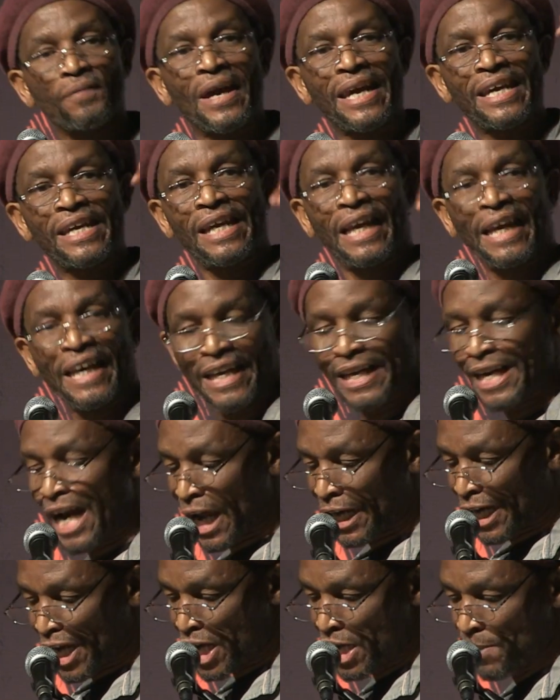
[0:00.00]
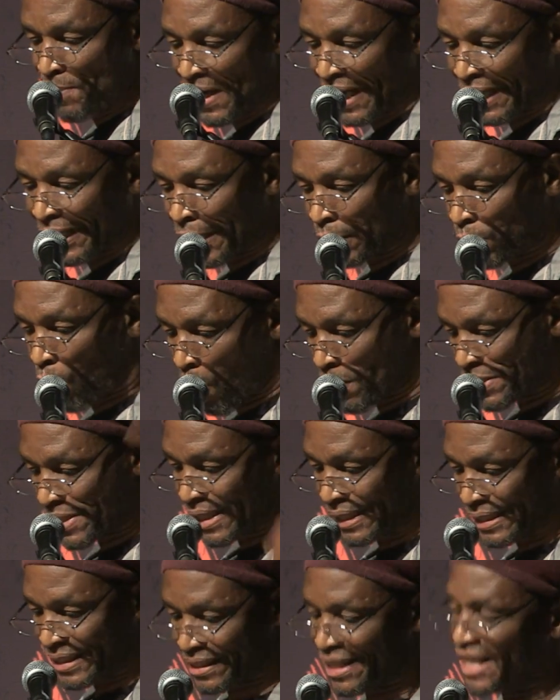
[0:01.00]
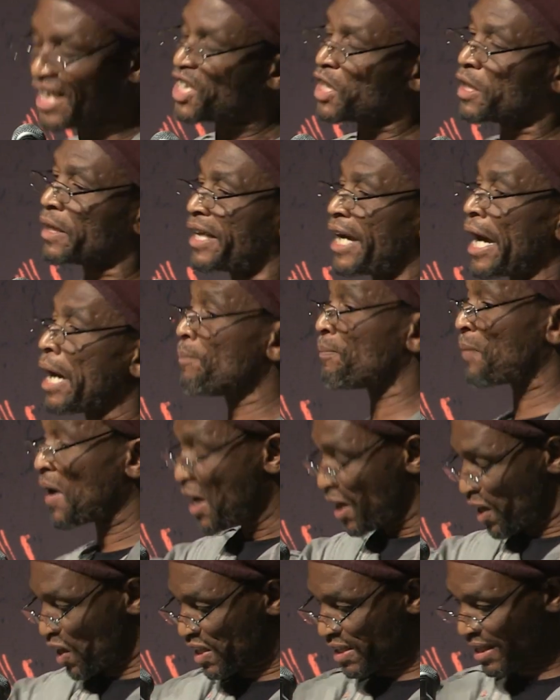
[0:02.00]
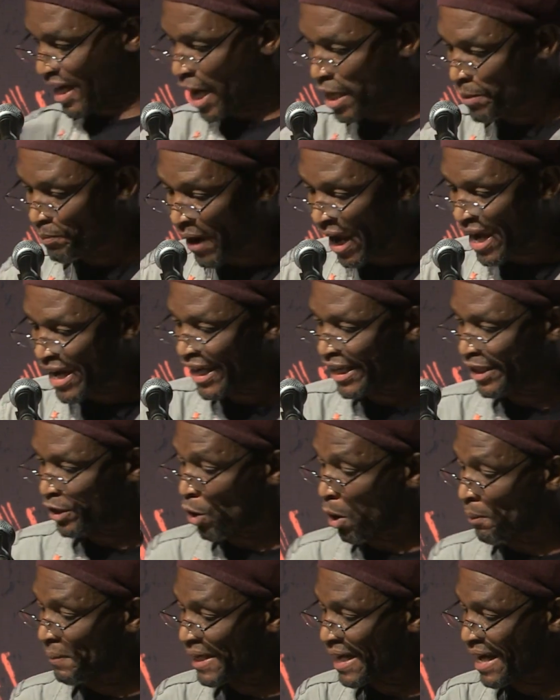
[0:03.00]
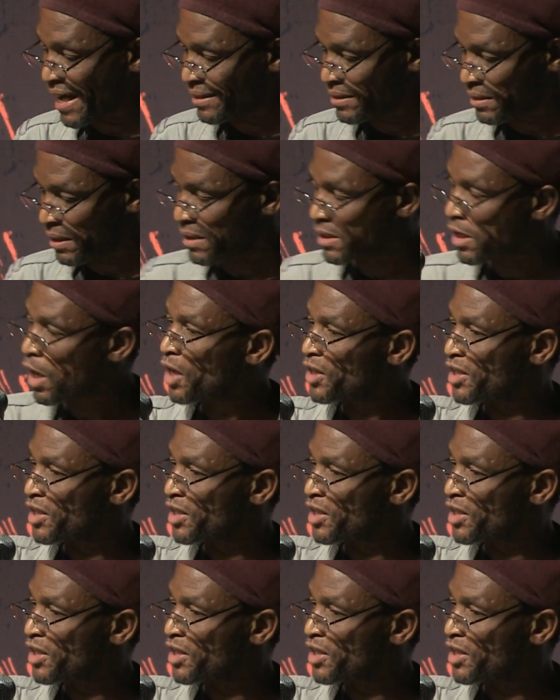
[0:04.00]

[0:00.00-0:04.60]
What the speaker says: The illegal immigrant concentration camp is run by a dominatrix.